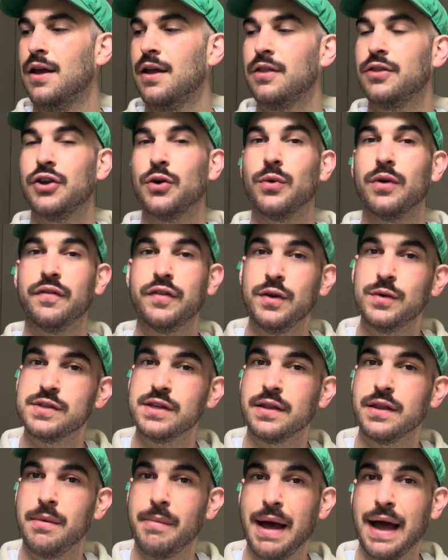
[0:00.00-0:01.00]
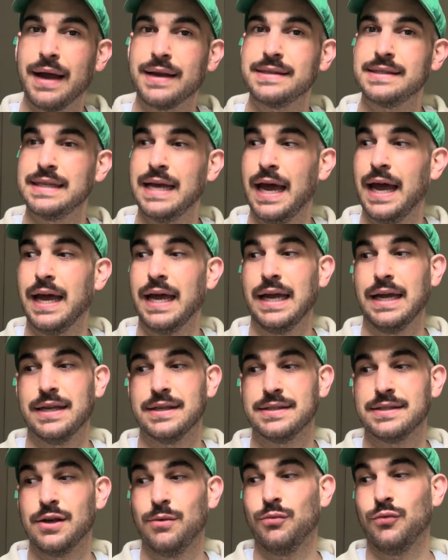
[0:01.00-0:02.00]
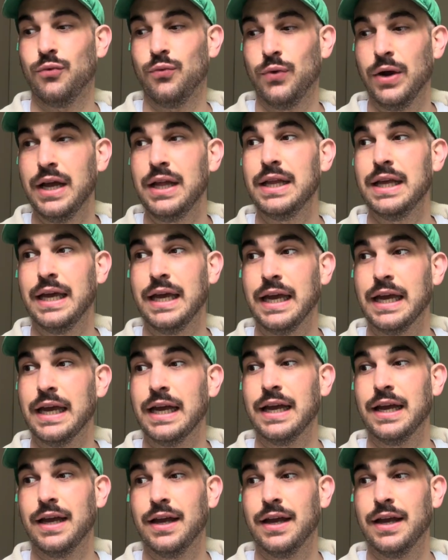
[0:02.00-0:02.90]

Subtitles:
The reviews on the back say some really